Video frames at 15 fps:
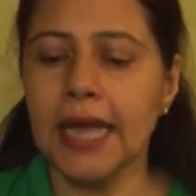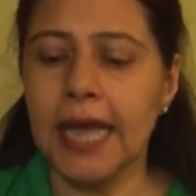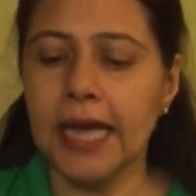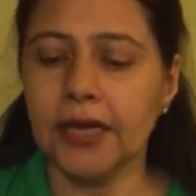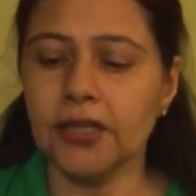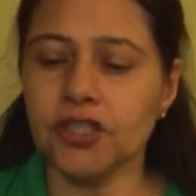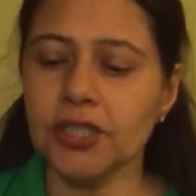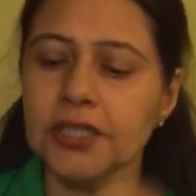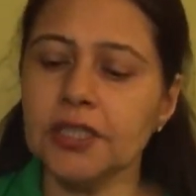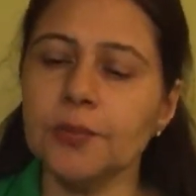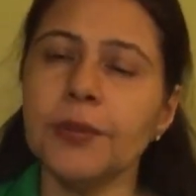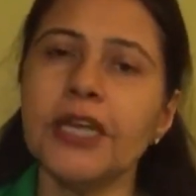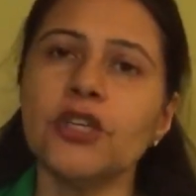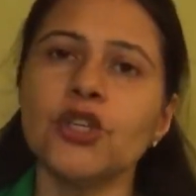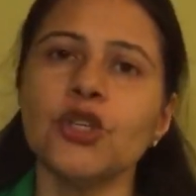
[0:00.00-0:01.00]
and just
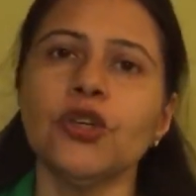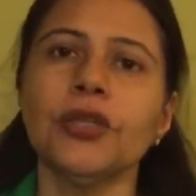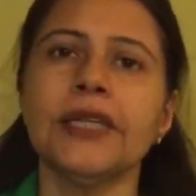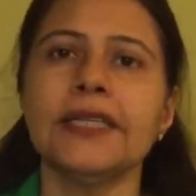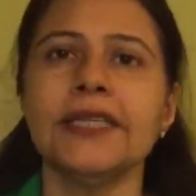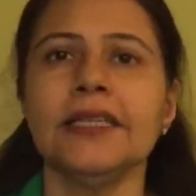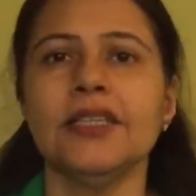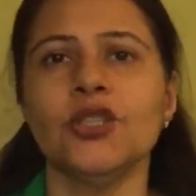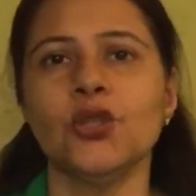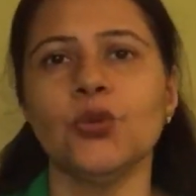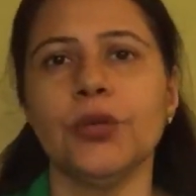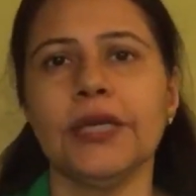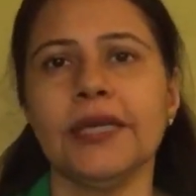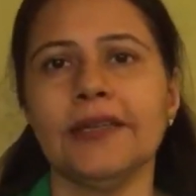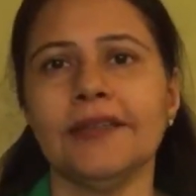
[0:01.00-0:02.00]
make sure that he is
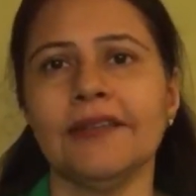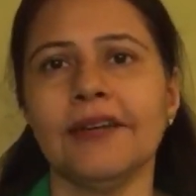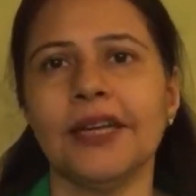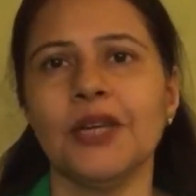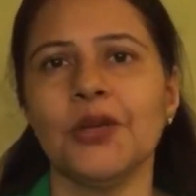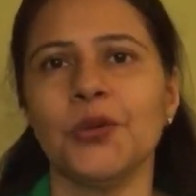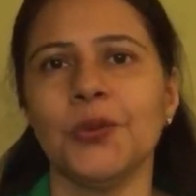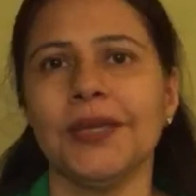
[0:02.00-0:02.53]
doing it the right